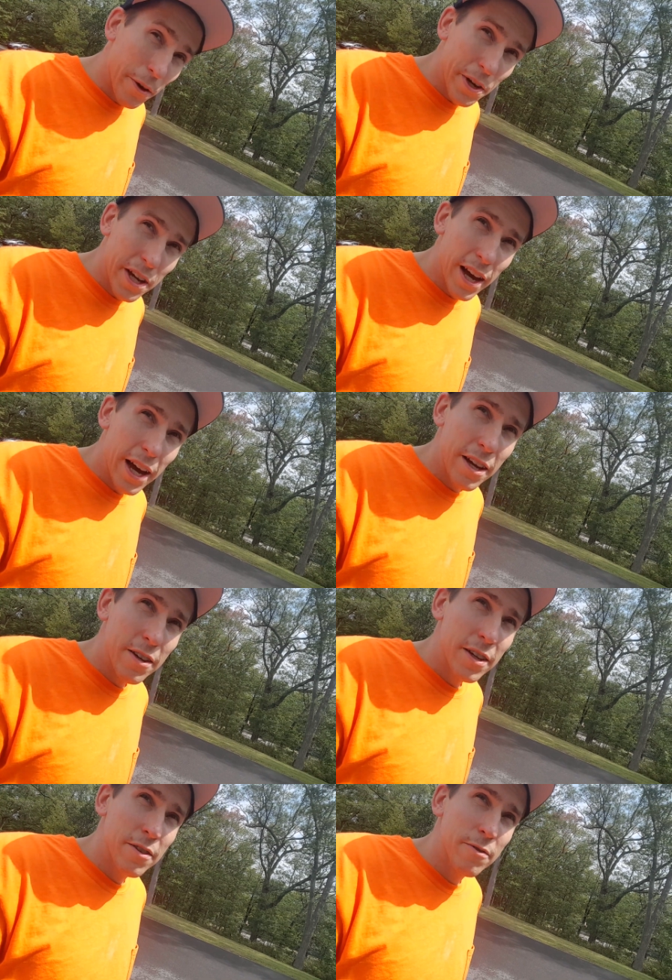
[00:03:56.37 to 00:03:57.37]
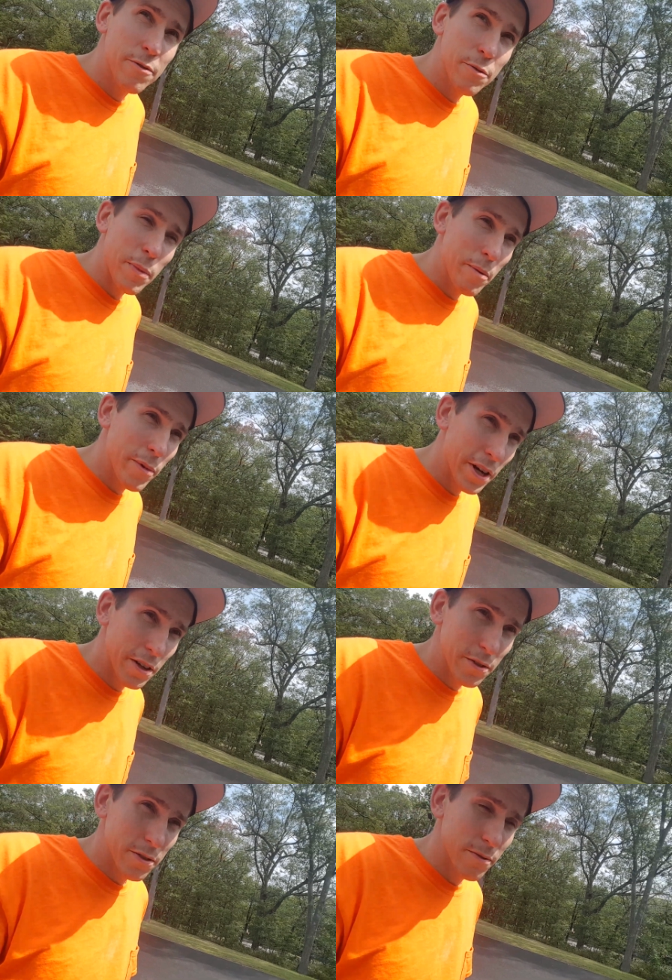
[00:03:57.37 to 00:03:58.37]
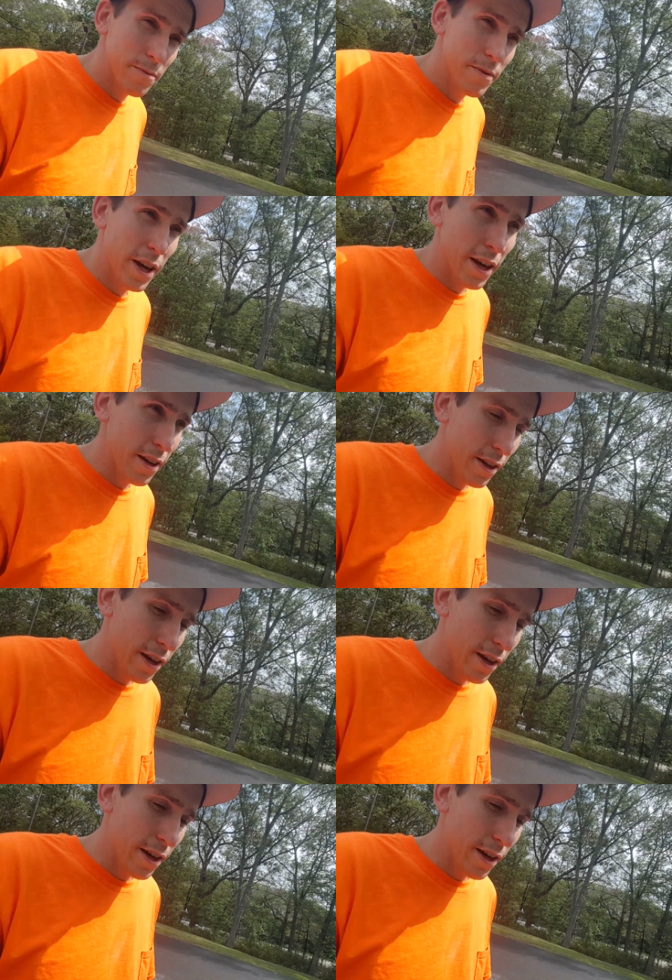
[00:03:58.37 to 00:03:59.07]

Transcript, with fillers: theory guy from my buddies, and